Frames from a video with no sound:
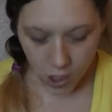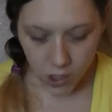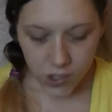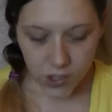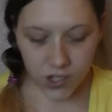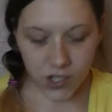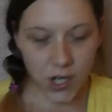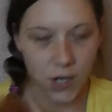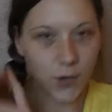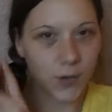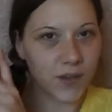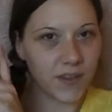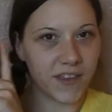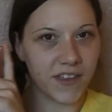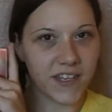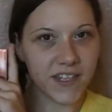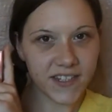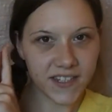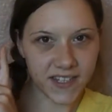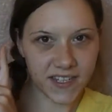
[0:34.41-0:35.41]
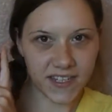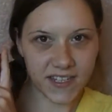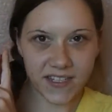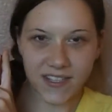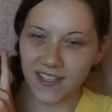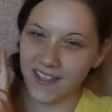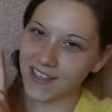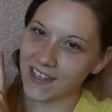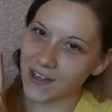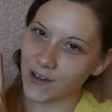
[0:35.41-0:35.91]
So this is
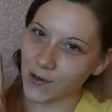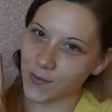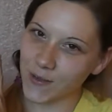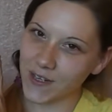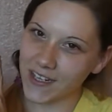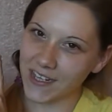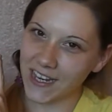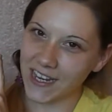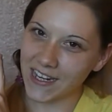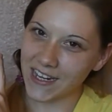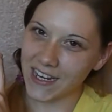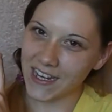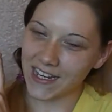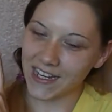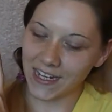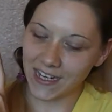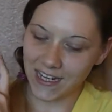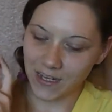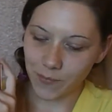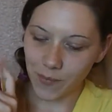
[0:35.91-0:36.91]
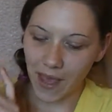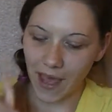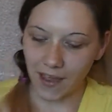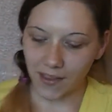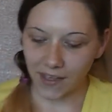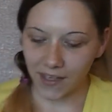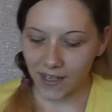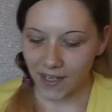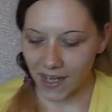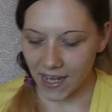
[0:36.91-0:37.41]
the Urban Decay Naked Heat
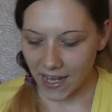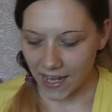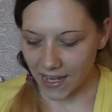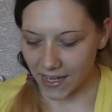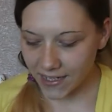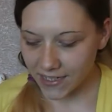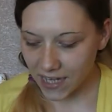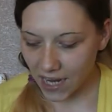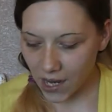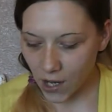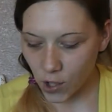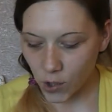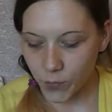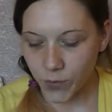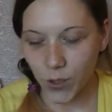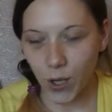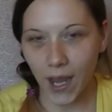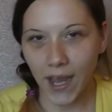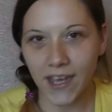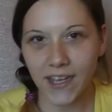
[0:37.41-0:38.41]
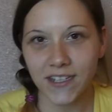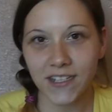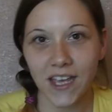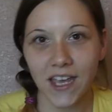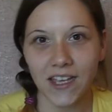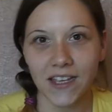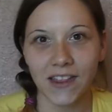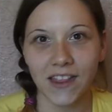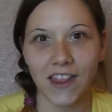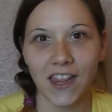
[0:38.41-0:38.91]
palette, and I hope you guys
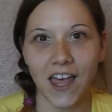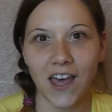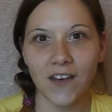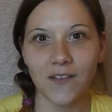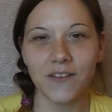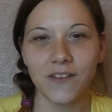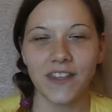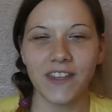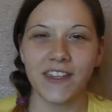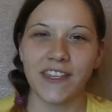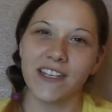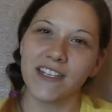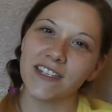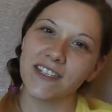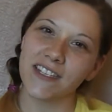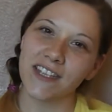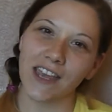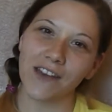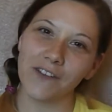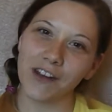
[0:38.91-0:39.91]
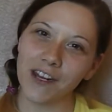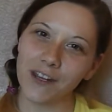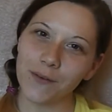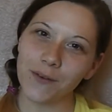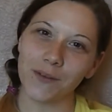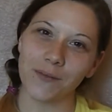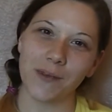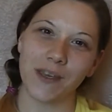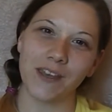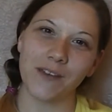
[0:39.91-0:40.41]
love this Get Ready
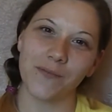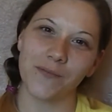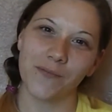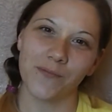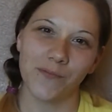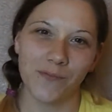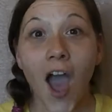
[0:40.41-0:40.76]
with me.